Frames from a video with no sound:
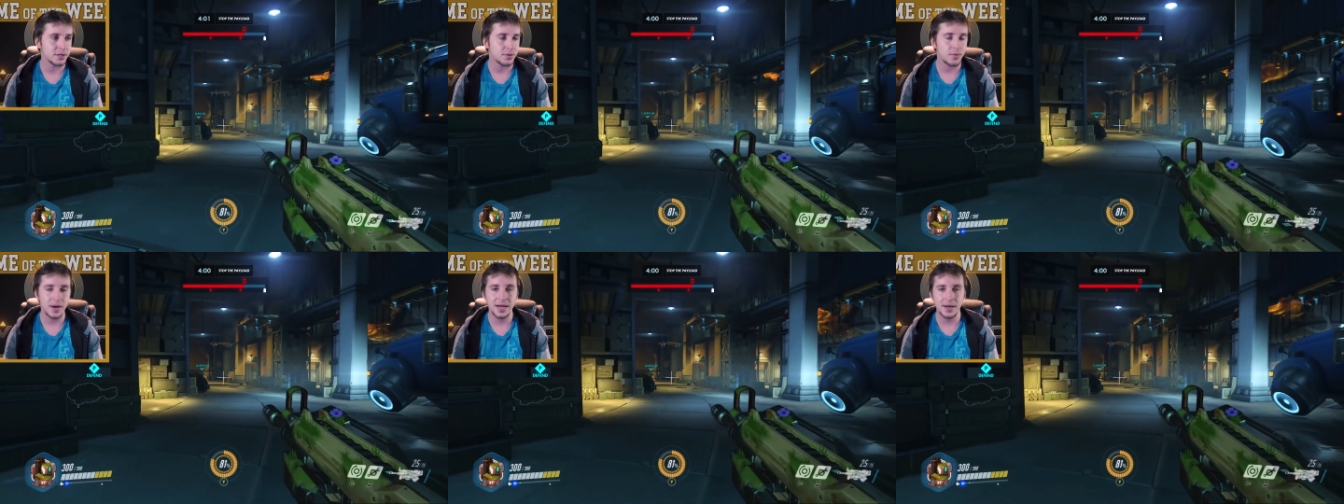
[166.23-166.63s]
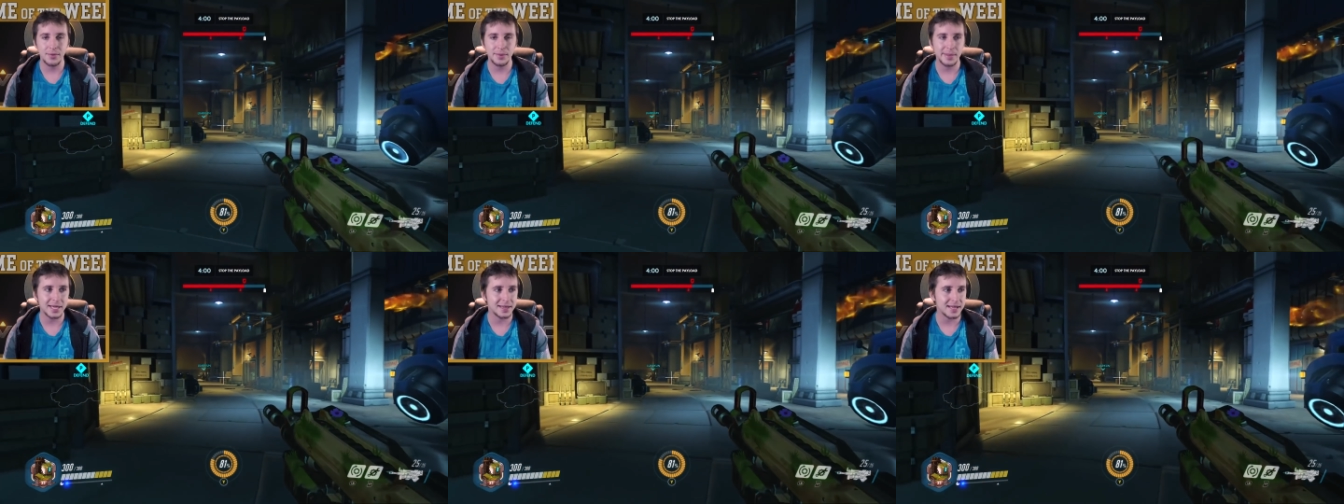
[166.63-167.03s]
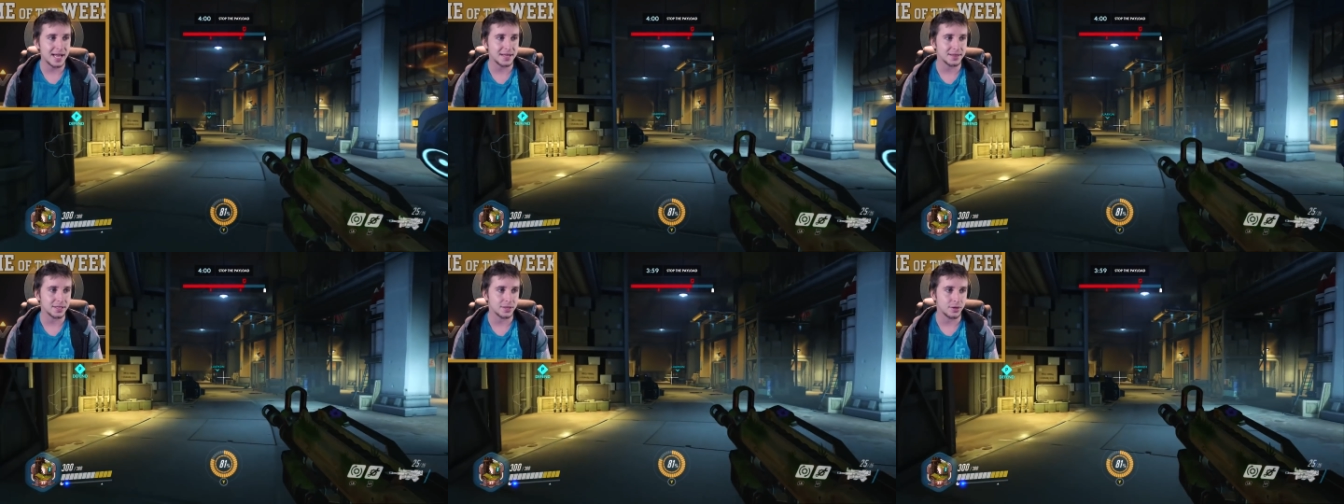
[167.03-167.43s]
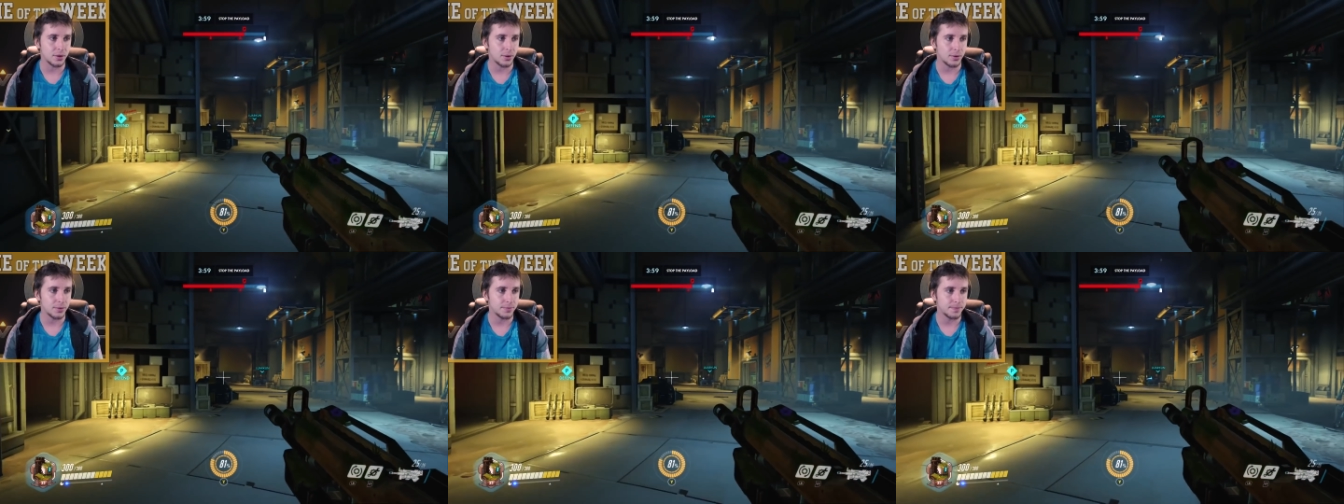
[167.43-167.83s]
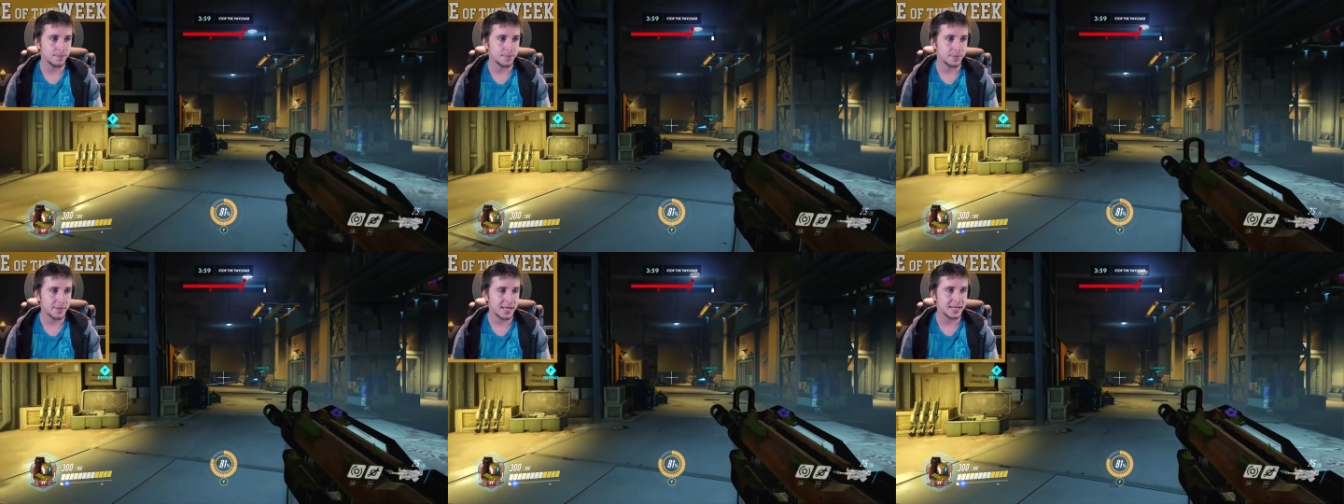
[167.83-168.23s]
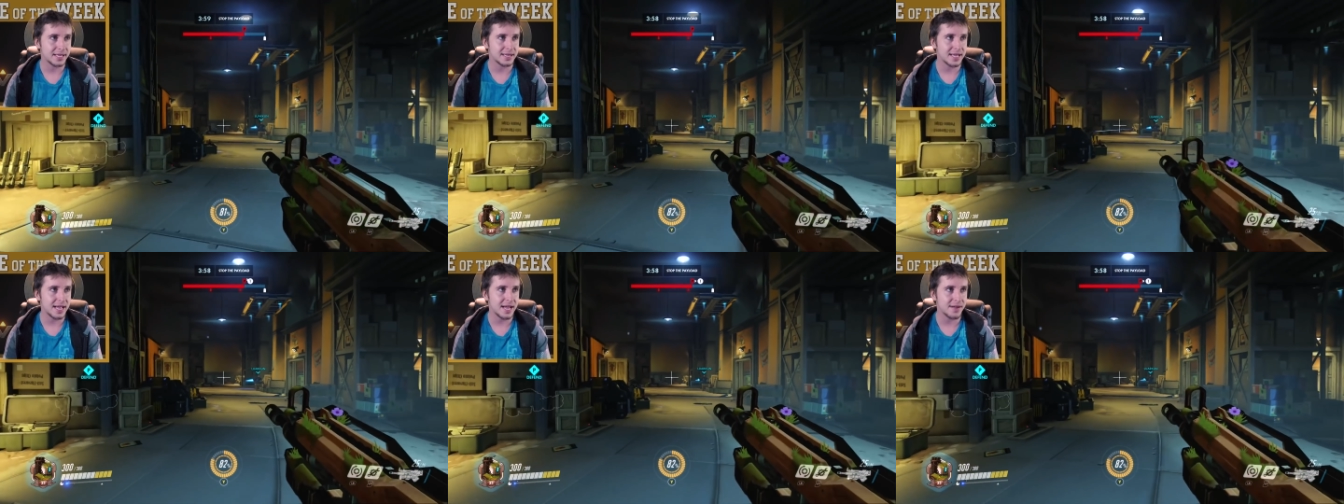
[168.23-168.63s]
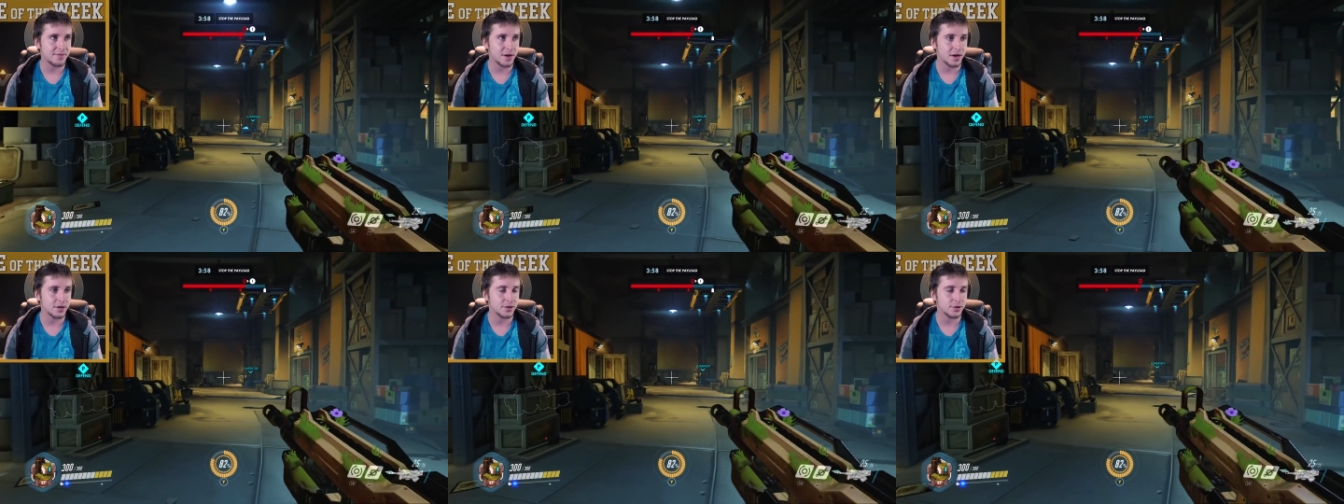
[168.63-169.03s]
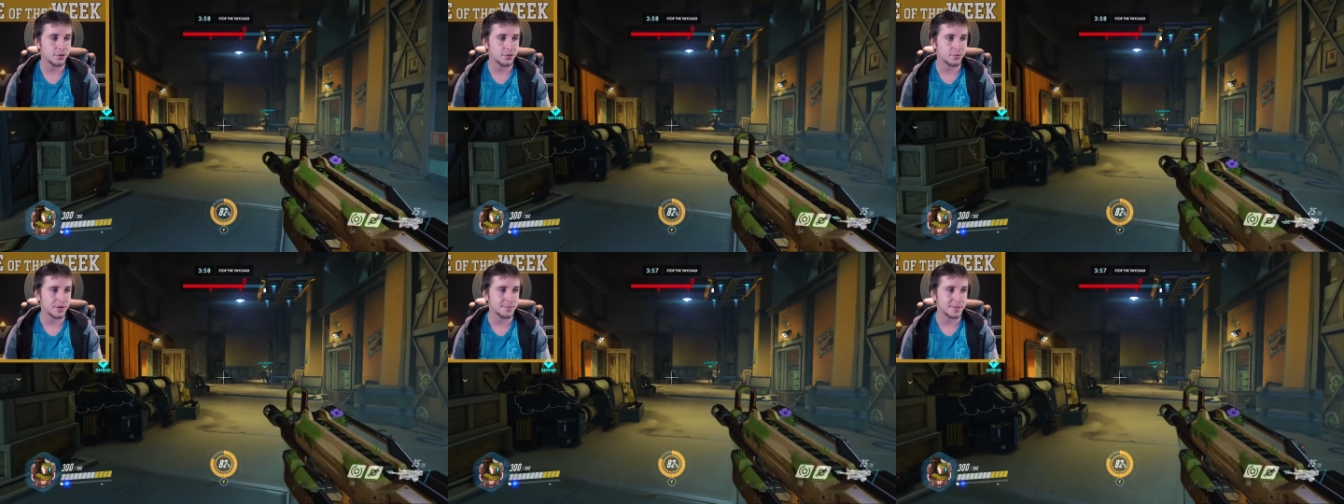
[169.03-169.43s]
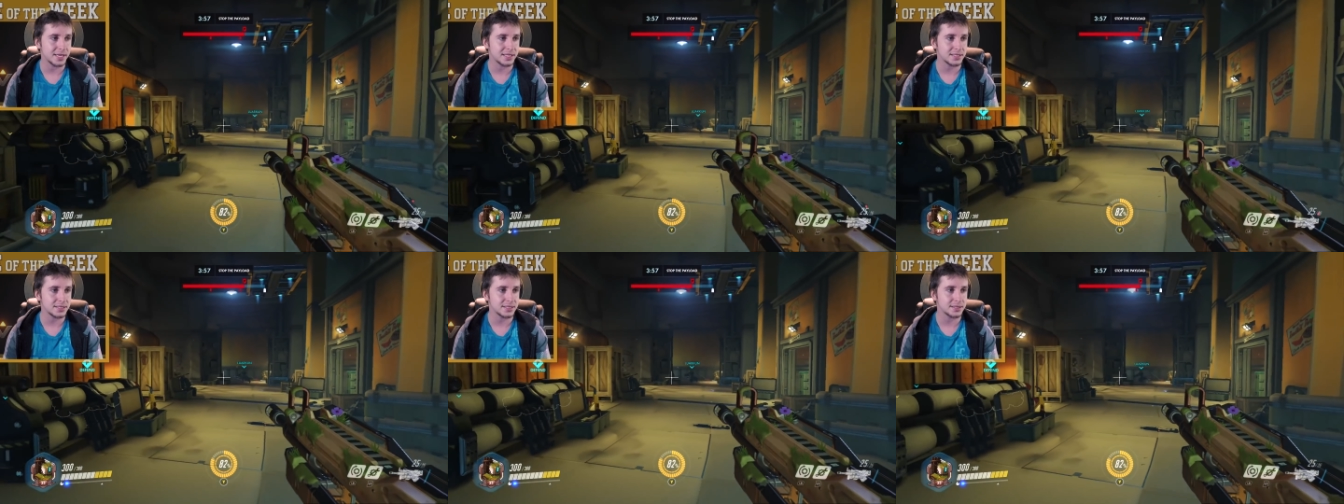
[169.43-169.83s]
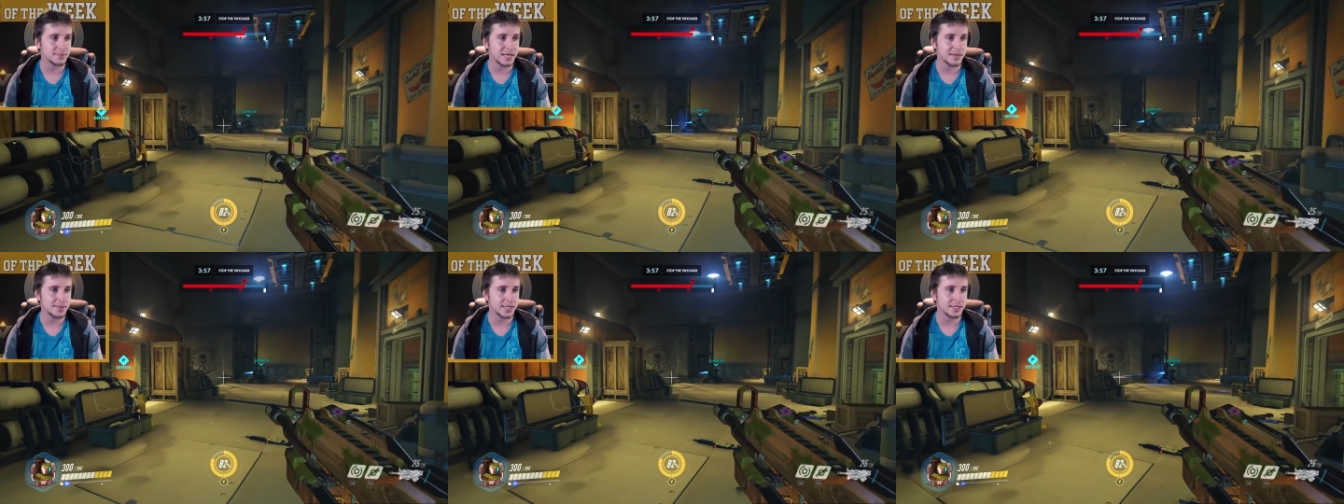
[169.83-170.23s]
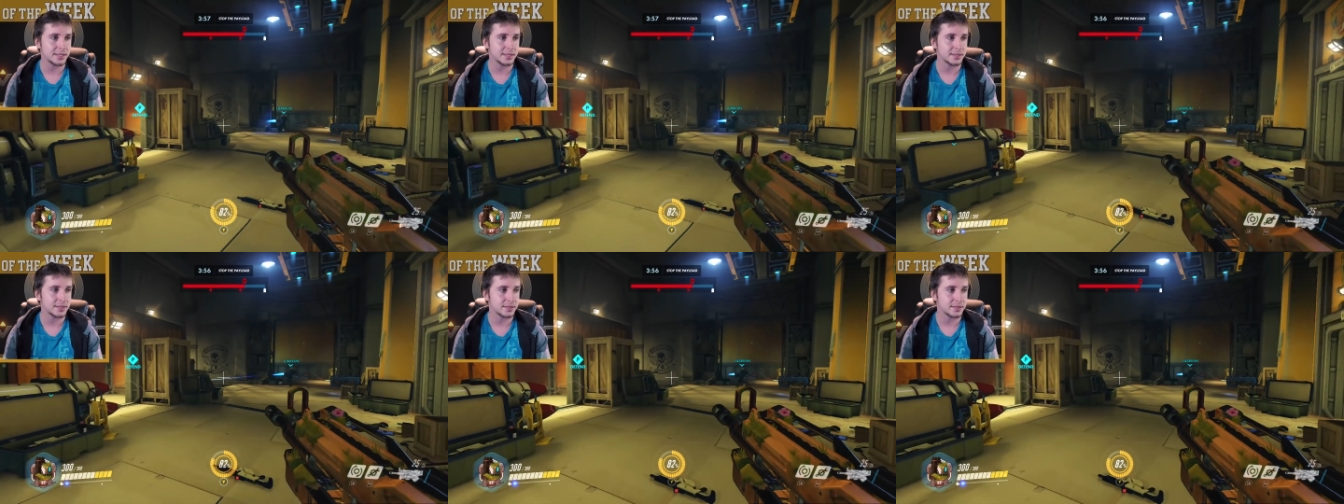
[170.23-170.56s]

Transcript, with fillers: Why not we make that the goal? Like, can they have under three minutes, maybe?